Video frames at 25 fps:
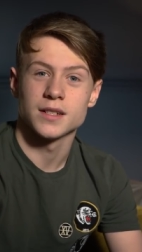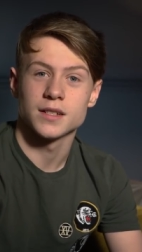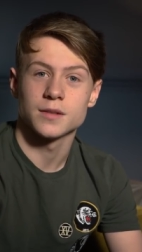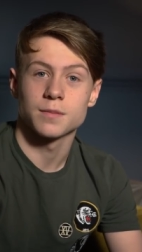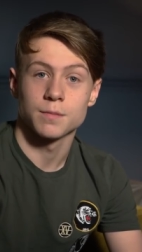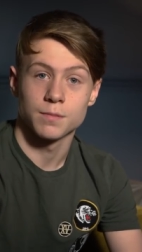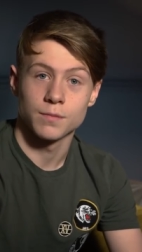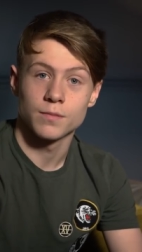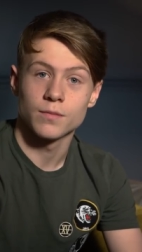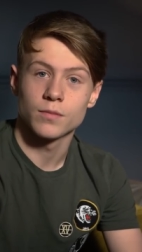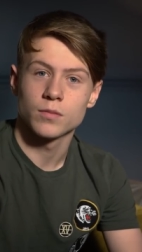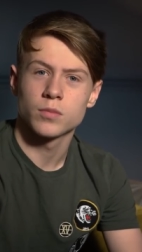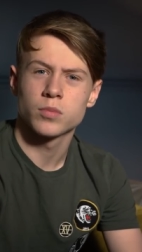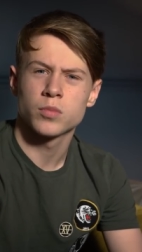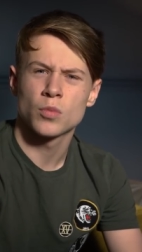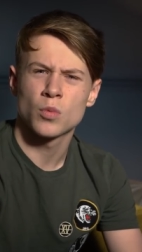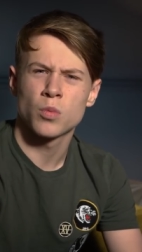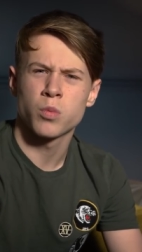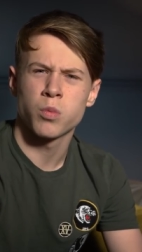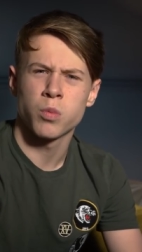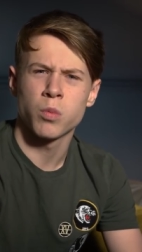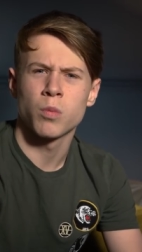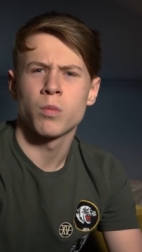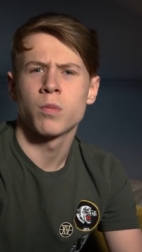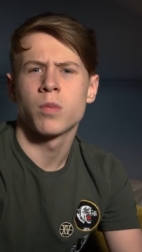It's
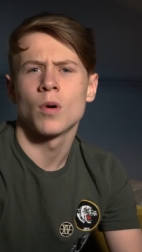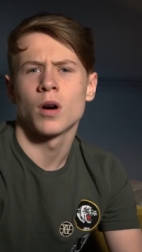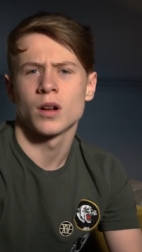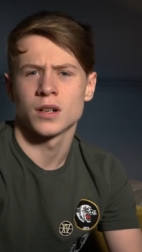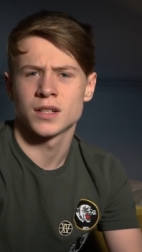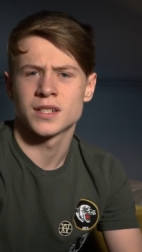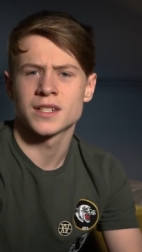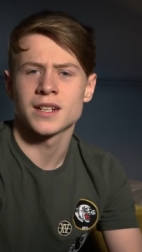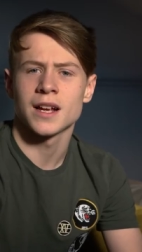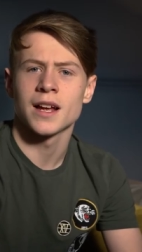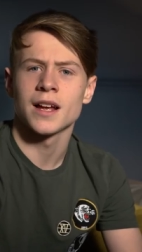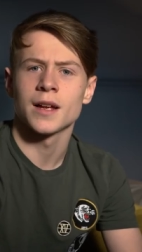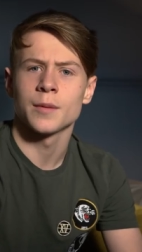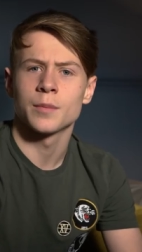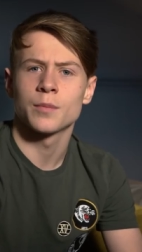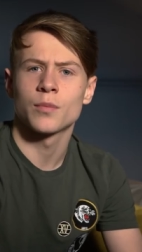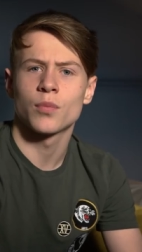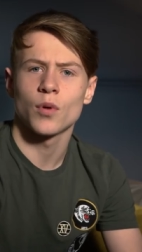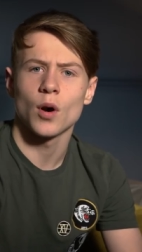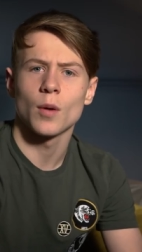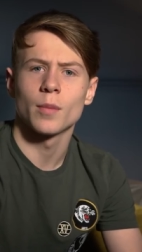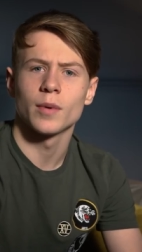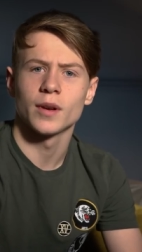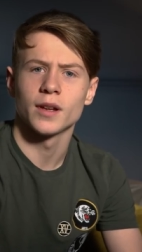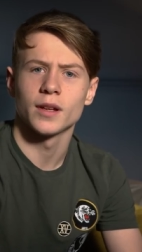I'd say
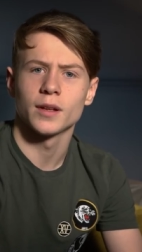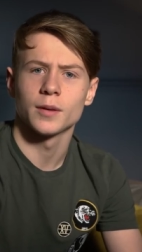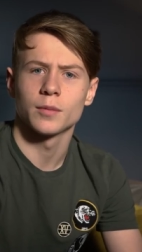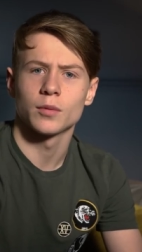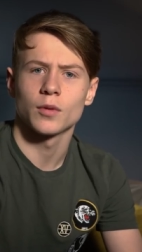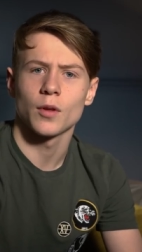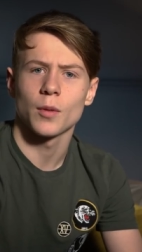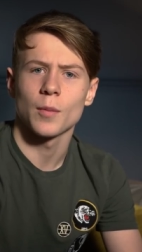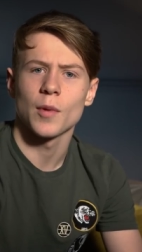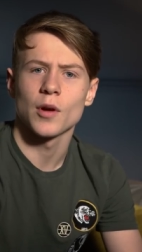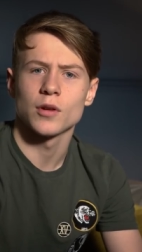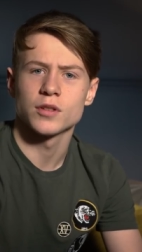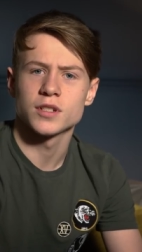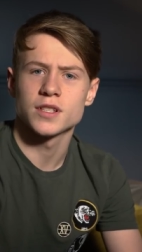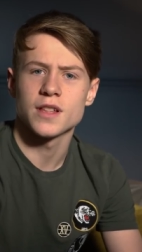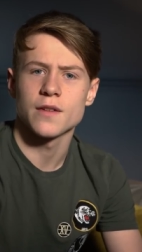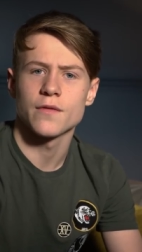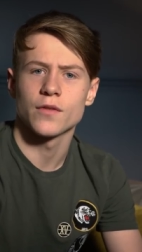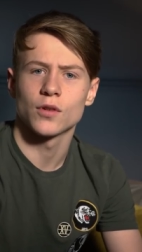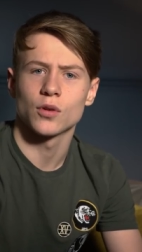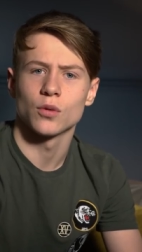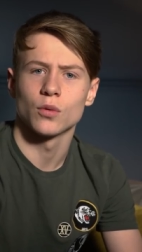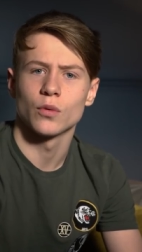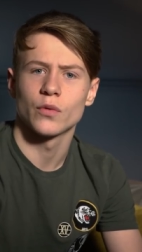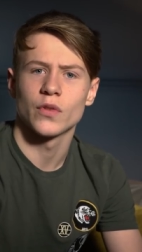probably one of the most
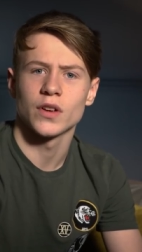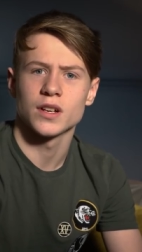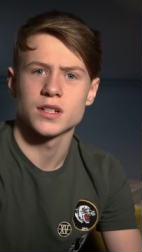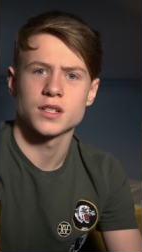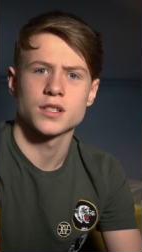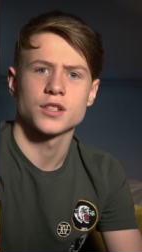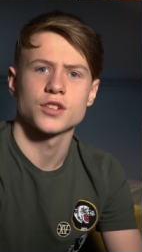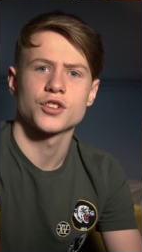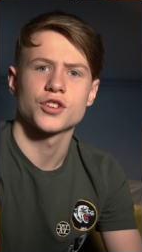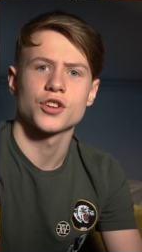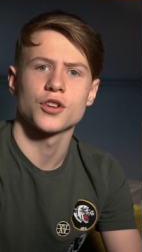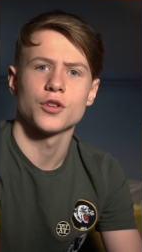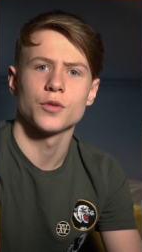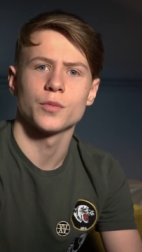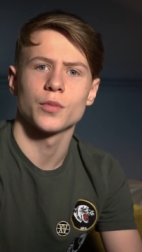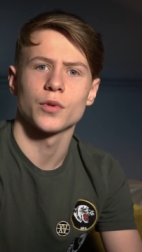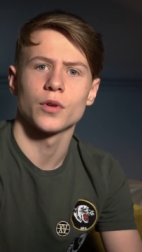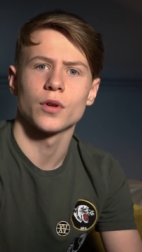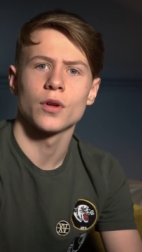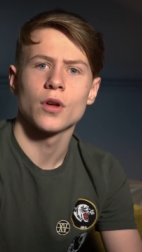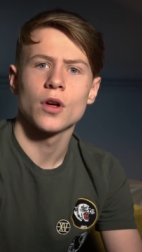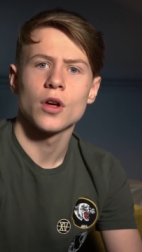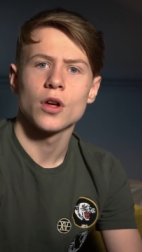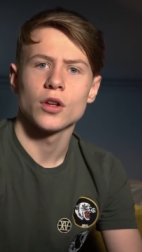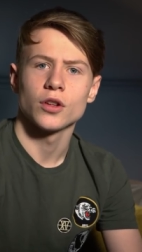difficult things to shoot,
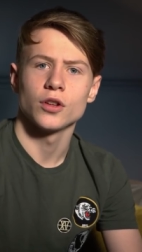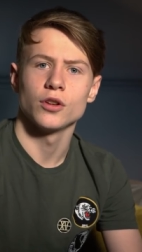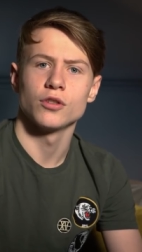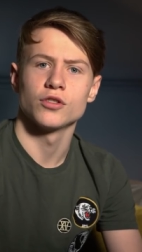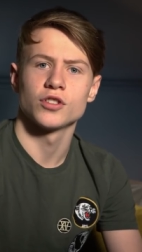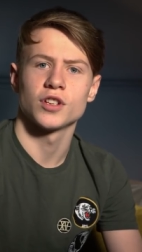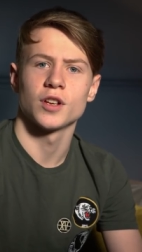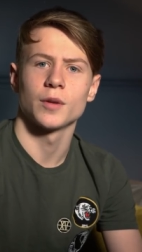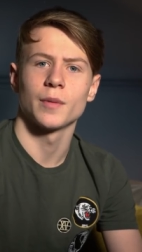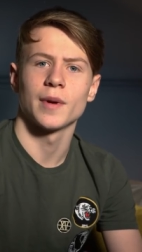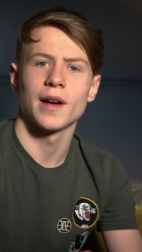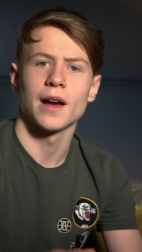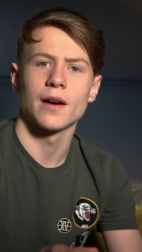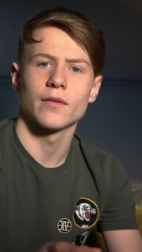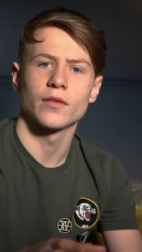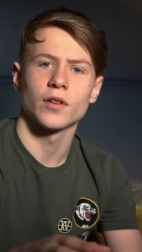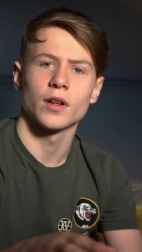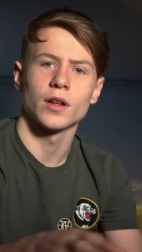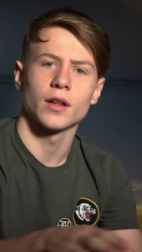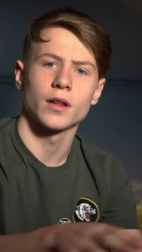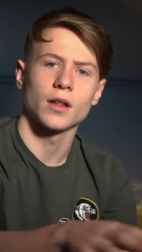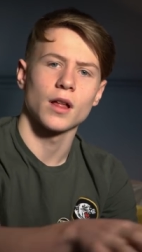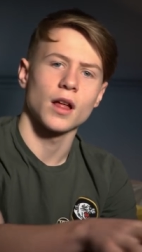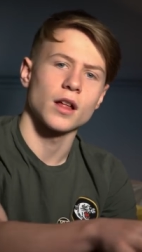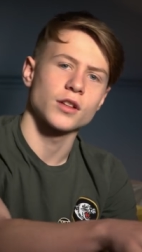but usually we have a,